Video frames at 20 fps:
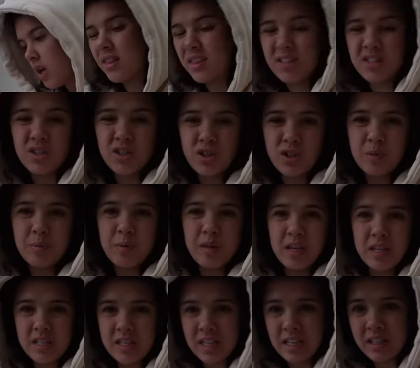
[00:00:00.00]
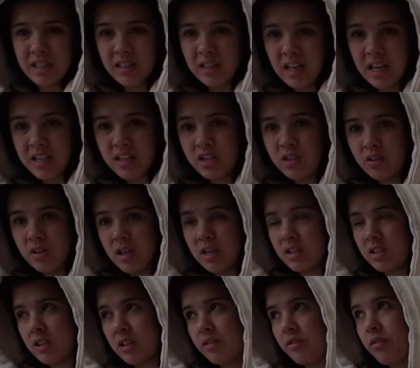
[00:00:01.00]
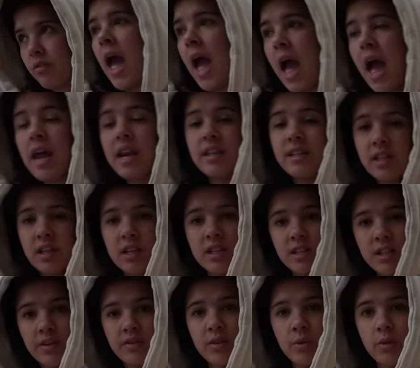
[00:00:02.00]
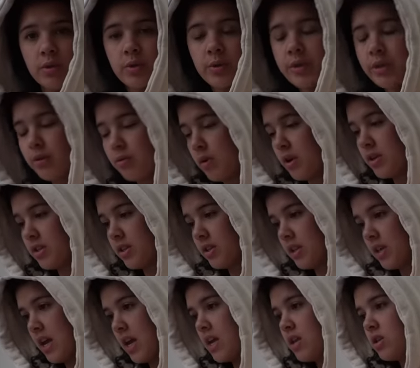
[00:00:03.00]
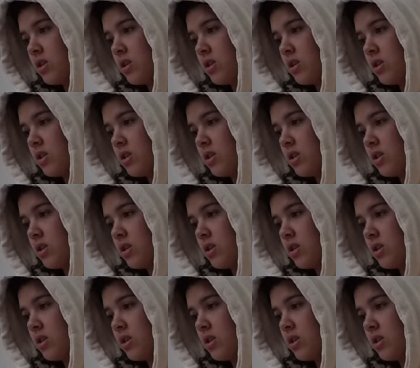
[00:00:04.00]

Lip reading: This is just because like the last 2 days I've had a ton of stuff that we're doing the rest of the day.